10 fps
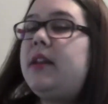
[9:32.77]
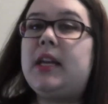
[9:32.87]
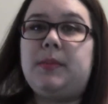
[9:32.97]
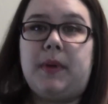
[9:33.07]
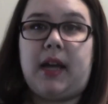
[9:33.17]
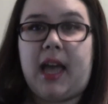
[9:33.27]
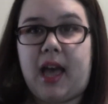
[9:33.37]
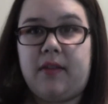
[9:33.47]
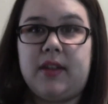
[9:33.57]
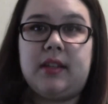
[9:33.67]
The next book I
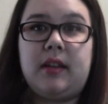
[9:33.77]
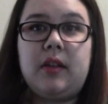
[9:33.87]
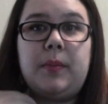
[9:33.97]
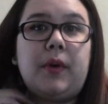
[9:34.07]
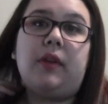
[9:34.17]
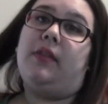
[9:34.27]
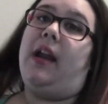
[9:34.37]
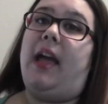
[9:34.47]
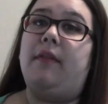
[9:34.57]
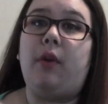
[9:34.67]
have is another book that
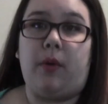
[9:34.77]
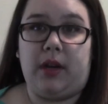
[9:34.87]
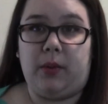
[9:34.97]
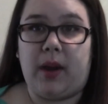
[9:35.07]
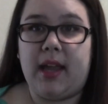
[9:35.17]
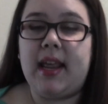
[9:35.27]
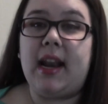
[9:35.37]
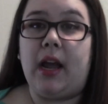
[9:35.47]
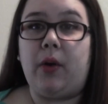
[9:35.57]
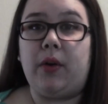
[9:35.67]
I have already read
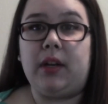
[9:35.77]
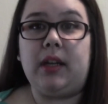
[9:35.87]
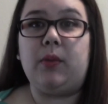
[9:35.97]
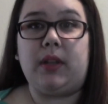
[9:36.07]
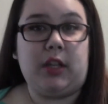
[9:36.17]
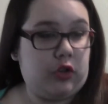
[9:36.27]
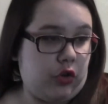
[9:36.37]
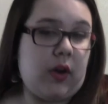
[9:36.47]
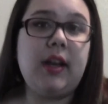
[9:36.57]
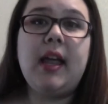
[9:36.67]
and I already really
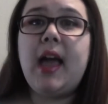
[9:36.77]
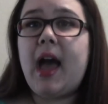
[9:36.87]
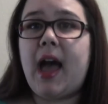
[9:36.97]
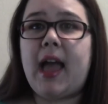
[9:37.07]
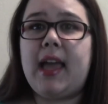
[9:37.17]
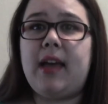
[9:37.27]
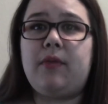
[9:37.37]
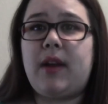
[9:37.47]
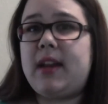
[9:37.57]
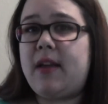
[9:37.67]
enjoyed. I
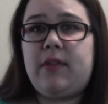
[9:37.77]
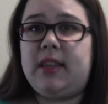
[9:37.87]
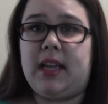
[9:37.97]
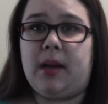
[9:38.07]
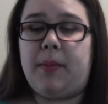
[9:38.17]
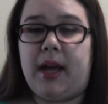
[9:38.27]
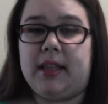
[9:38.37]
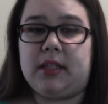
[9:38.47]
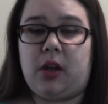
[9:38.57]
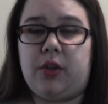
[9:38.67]
have read everything by
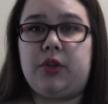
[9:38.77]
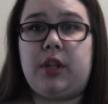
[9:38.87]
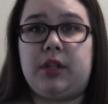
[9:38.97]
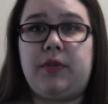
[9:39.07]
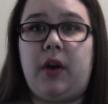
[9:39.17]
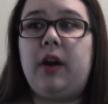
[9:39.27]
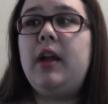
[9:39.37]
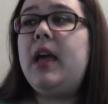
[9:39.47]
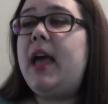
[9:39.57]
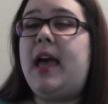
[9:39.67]
this author thus far,
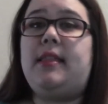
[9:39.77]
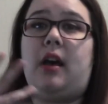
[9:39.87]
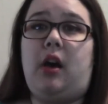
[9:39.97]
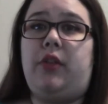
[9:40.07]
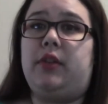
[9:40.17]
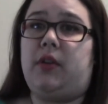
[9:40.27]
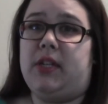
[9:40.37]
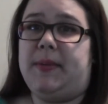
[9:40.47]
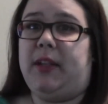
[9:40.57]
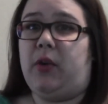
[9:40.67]
and that author is going
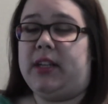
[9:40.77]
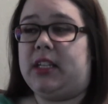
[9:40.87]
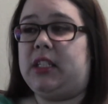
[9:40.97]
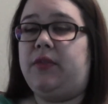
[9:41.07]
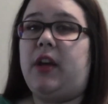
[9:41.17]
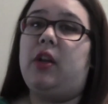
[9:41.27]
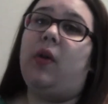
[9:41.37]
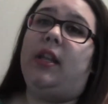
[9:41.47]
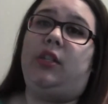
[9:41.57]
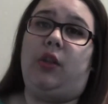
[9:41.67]
to be Lauren
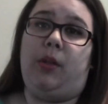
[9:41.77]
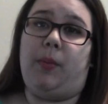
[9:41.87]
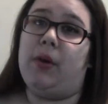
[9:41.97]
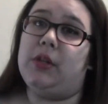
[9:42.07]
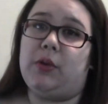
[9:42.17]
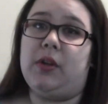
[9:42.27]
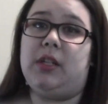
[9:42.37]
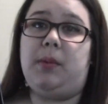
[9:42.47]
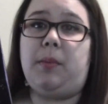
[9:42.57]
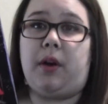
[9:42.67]
DeStefano, and so the book is going
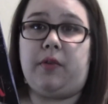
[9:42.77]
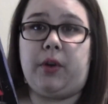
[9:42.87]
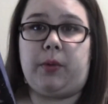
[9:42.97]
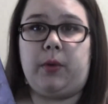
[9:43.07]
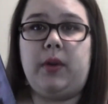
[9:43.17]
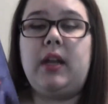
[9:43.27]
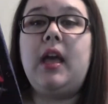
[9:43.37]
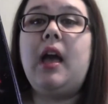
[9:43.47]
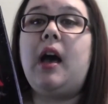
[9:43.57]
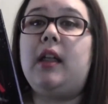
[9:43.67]
to be Perfect Ruin.
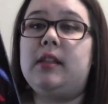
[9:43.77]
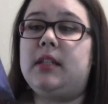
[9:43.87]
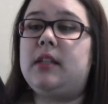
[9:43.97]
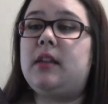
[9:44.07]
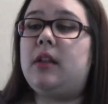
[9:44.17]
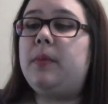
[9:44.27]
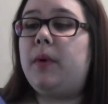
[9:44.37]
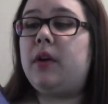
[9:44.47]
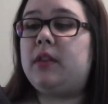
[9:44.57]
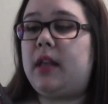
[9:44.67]
This is another
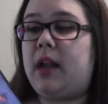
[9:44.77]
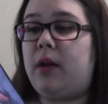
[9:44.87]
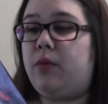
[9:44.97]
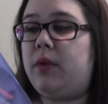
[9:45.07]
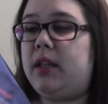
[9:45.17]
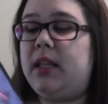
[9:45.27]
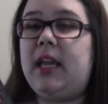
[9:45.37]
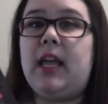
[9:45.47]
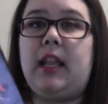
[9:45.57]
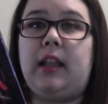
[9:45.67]
book that I
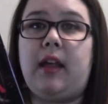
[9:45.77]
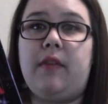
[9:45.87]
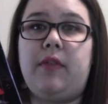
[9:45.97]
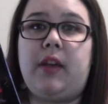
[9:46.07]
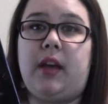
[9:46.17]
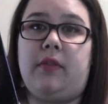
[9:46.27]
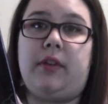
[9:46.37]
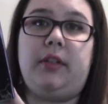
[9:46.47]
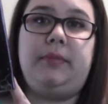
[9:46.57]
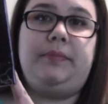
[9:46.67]
really love the
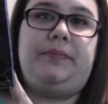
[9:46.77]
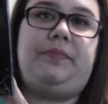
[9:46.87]
cover.